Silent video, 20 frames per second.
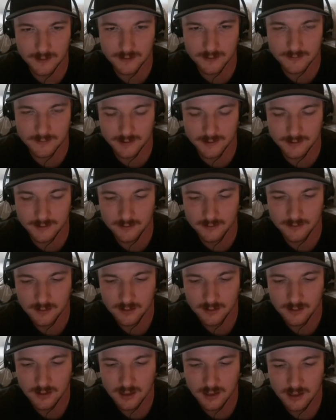Because
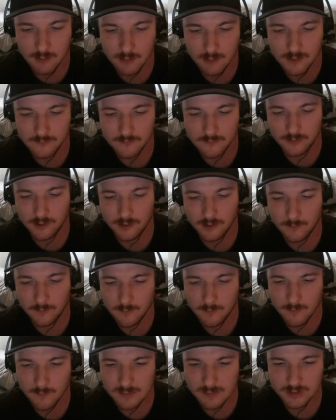it went from
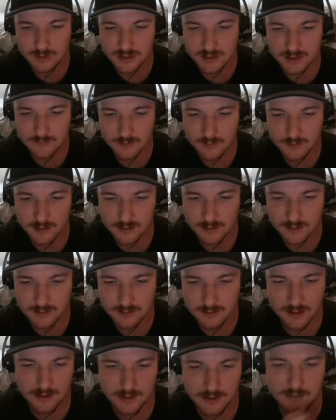me believing
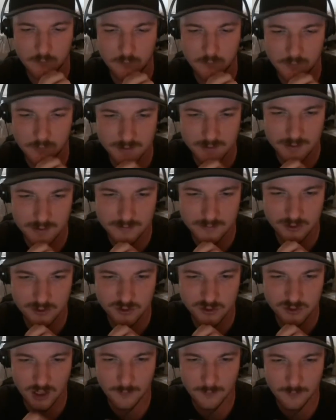9/11 was an inside
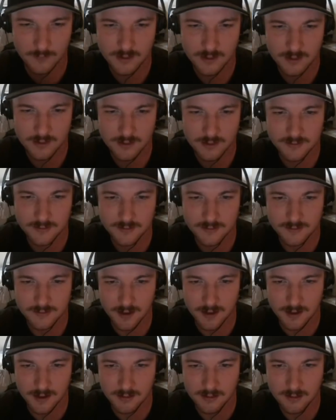job to
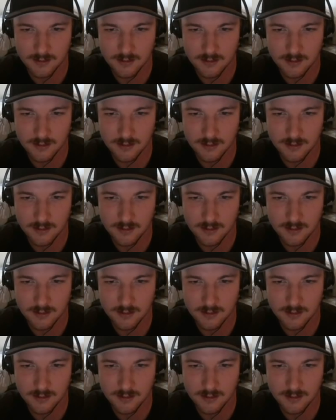saying,